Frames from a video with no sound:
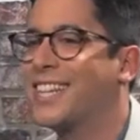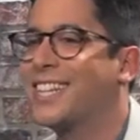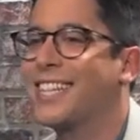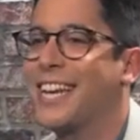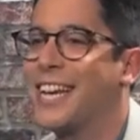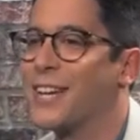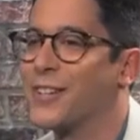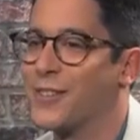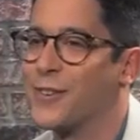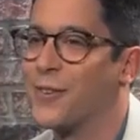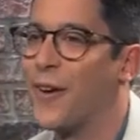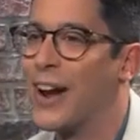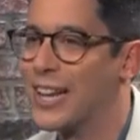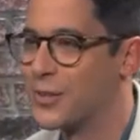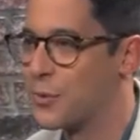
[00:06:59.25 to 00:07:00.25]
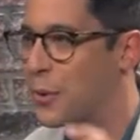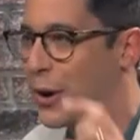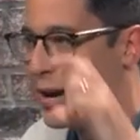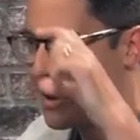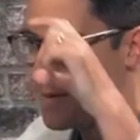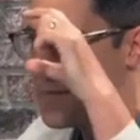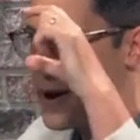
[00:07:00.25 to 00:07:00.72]
this kid is great. He's
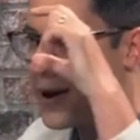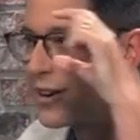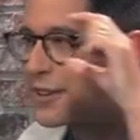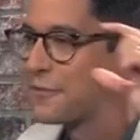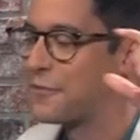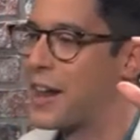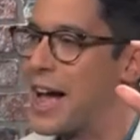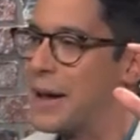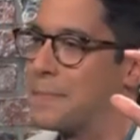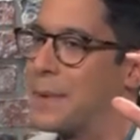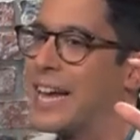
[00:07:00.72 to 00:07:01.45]
wearing an American flag